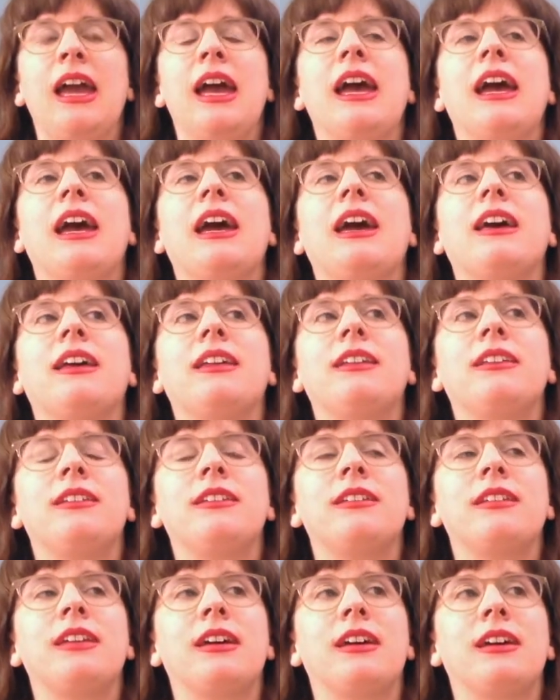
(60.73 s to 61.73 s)

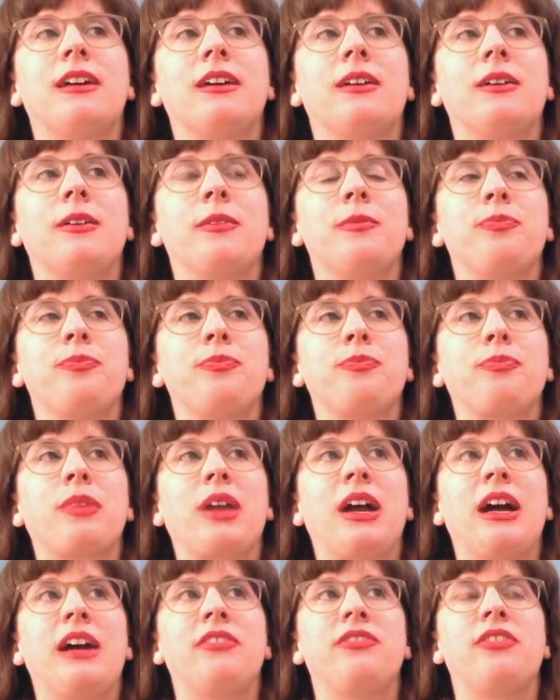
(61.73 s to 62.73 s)
And
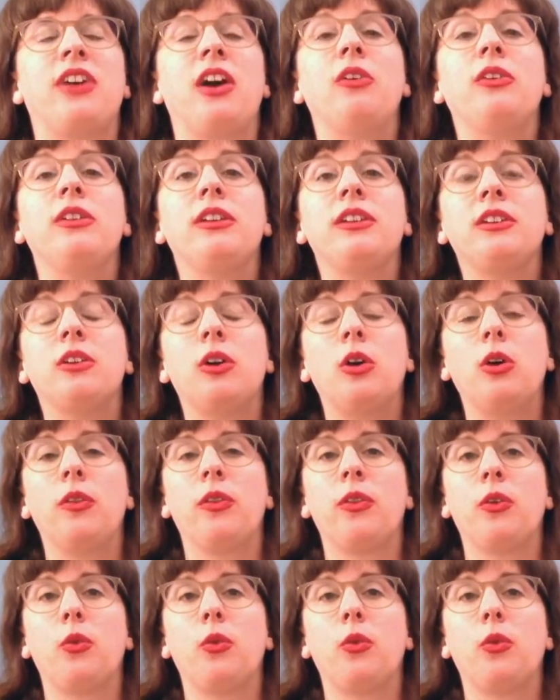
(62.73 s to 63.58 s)
I found it on the